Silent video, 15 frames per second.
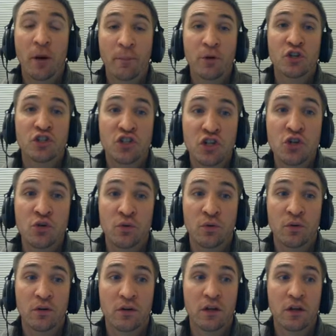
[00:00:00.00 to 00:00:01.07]
number
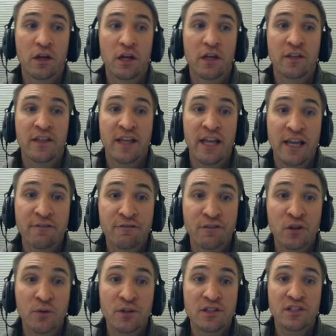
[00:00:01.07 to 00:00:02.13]
2, the
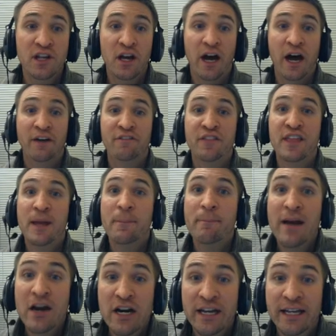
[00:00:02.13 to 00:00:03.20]
influence of the
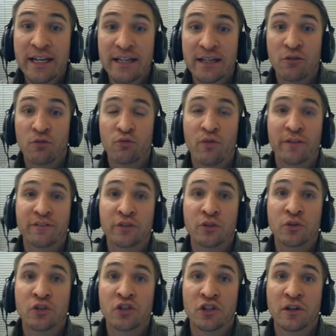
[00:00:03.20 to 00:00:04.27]
American
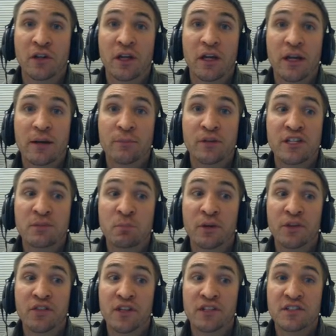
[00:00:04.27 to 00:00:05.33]
Revolution. Please
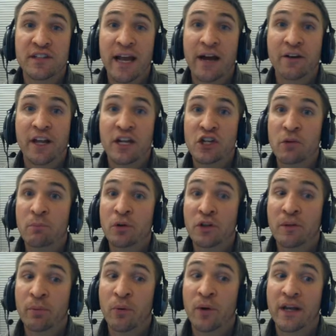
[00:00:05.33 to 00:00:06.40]
put this down in your
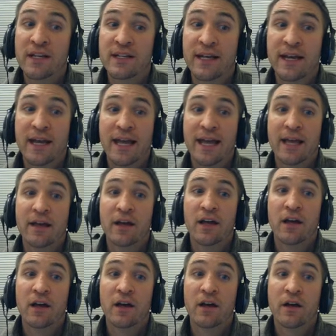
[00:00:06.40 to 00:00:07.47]
bullet point.
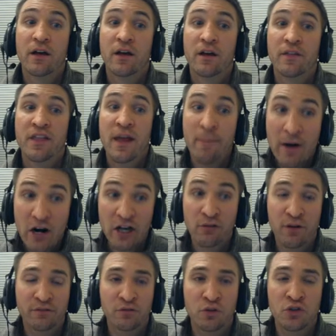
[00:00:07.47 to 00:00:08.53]
The
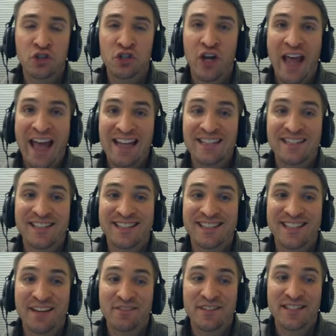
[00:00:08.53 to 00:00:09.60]
American Revolution ends in
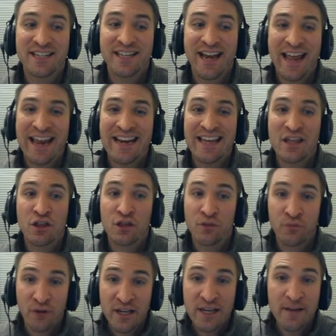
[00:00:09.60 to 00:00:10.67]

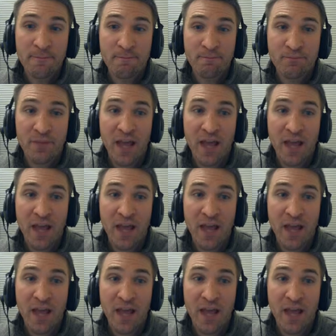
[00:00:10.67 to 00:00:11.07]
1783,